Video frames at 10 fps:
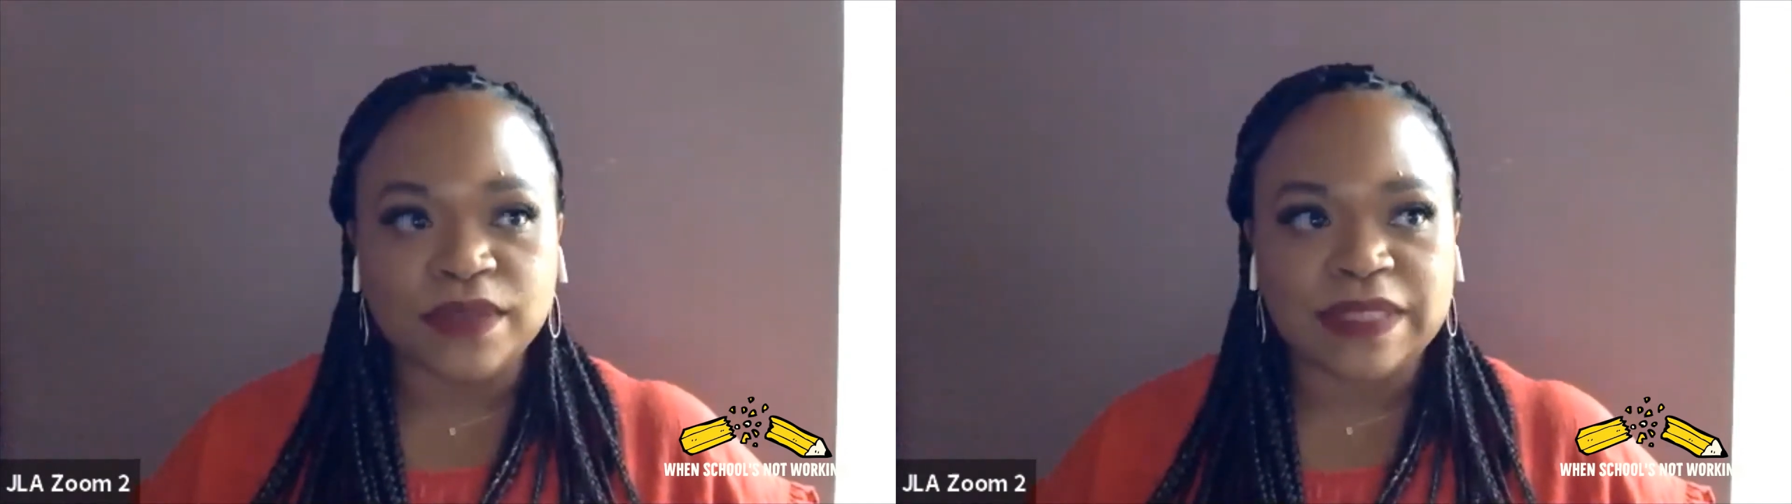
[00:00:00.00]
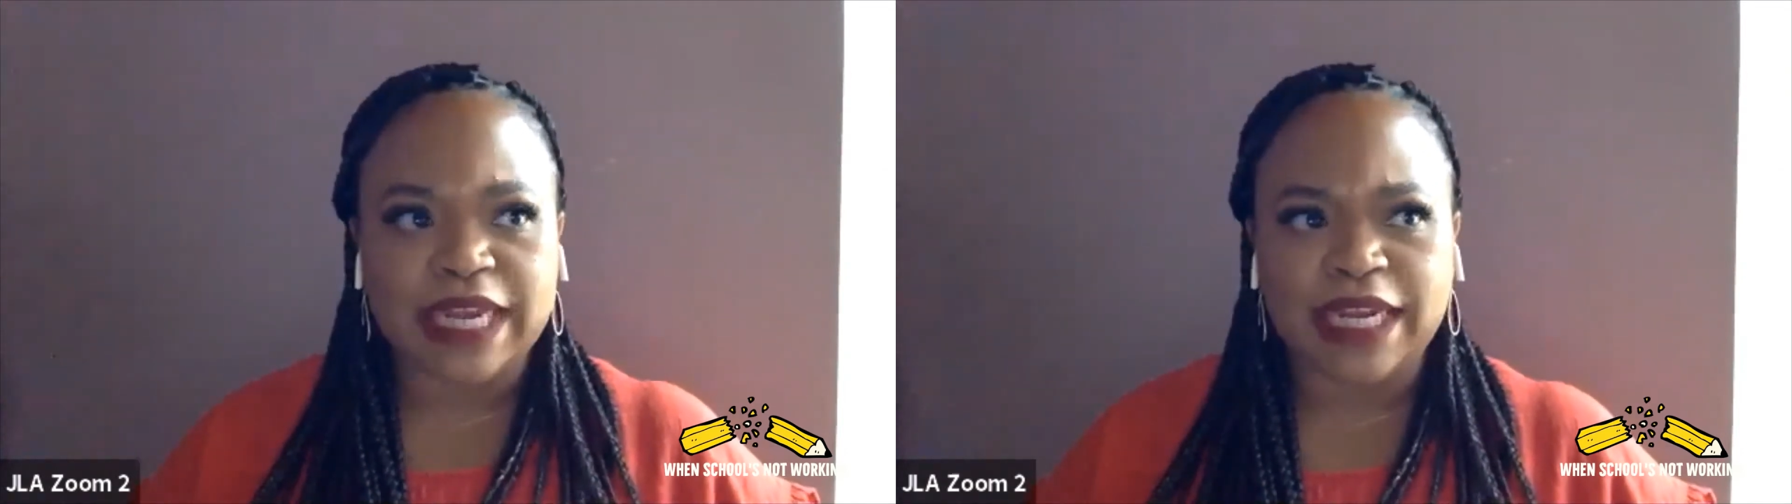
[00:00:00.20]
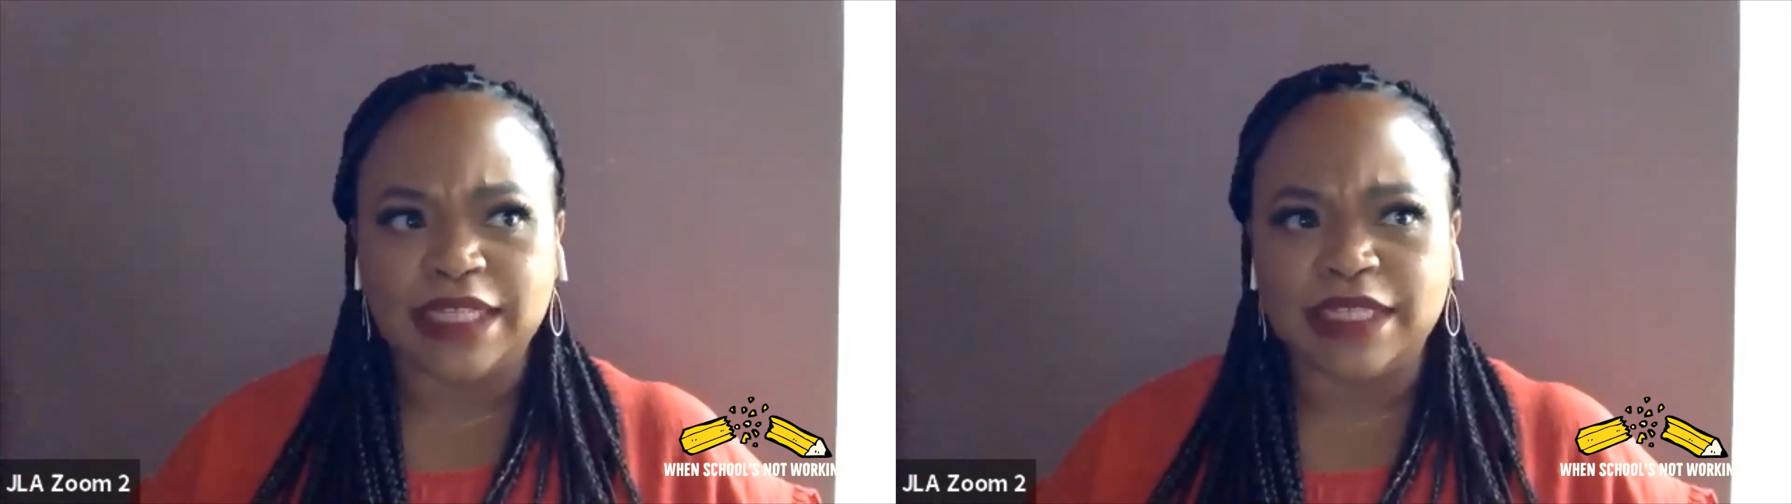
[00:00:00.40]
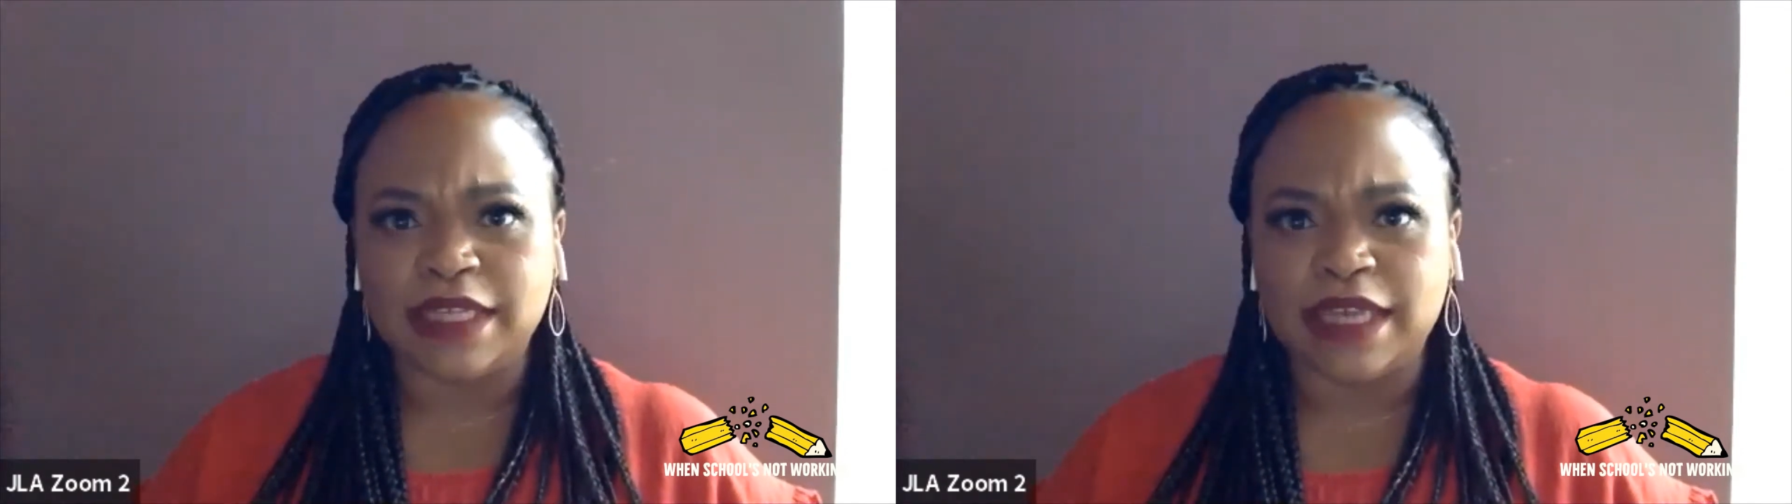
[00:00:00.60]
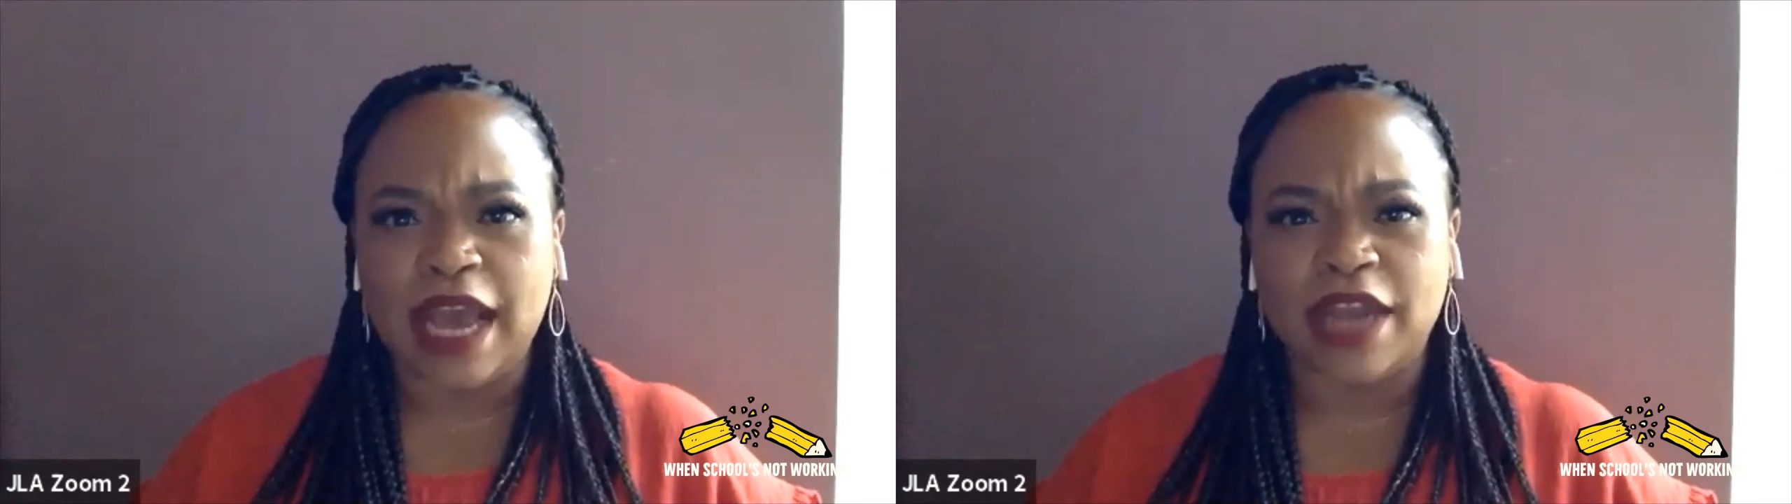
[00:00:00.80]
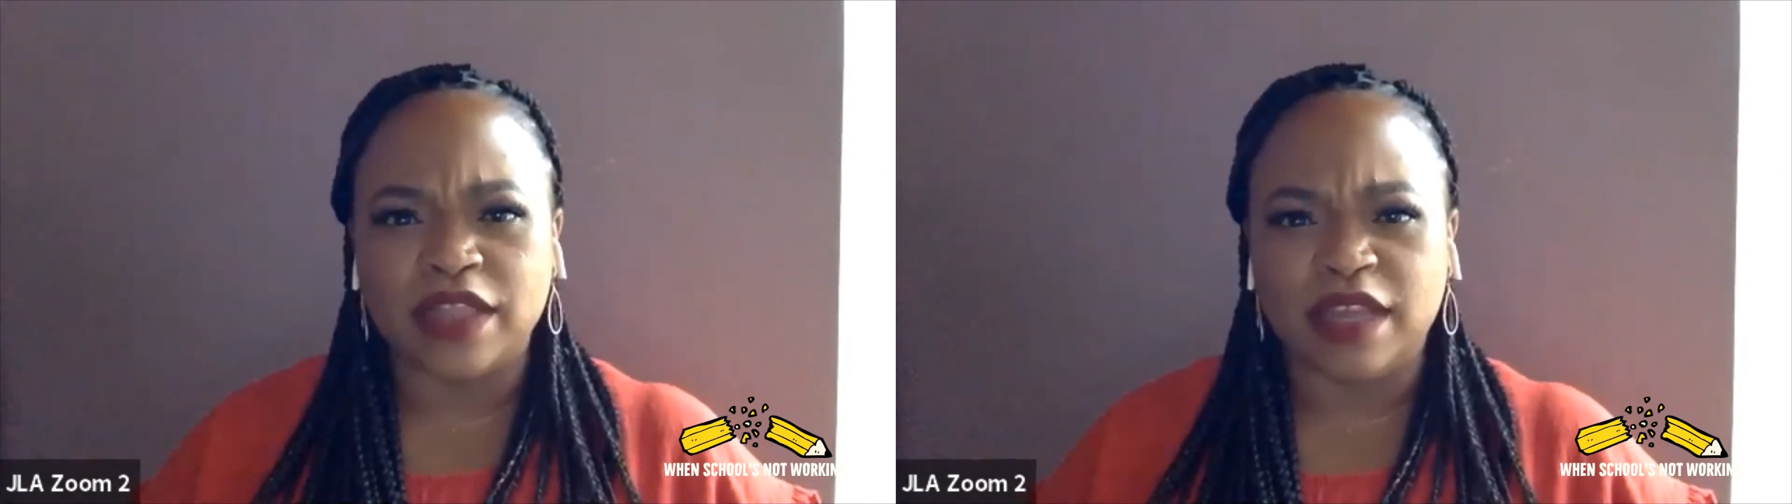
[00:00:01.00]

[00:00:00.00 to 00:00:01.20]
and was getting into higher